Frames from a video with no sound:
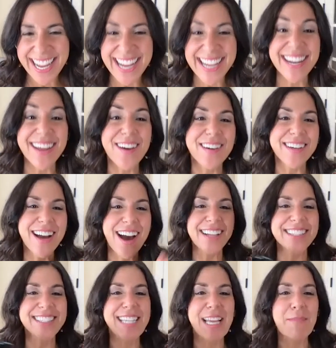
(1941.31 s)
and
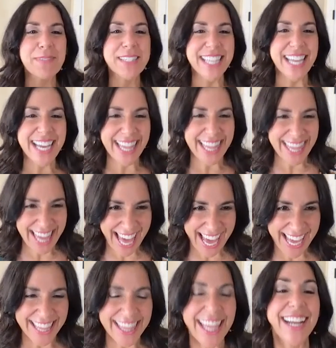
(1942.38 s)
concepts like
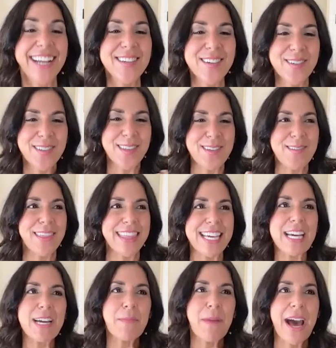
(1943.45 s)
that, that I know that you
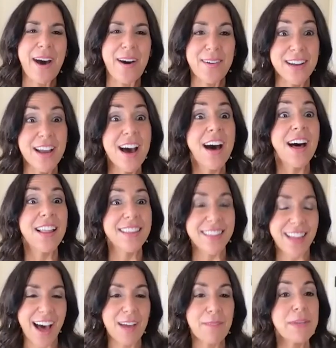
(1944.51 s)
think about a
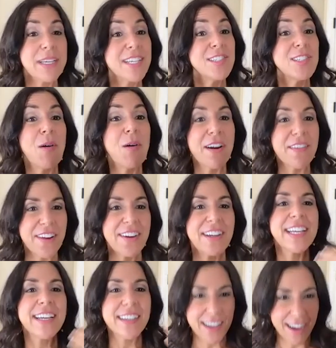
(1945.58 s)
lot because you are
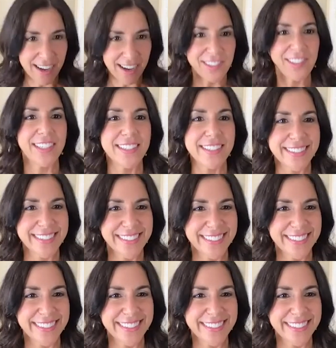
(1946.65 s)
very conscious.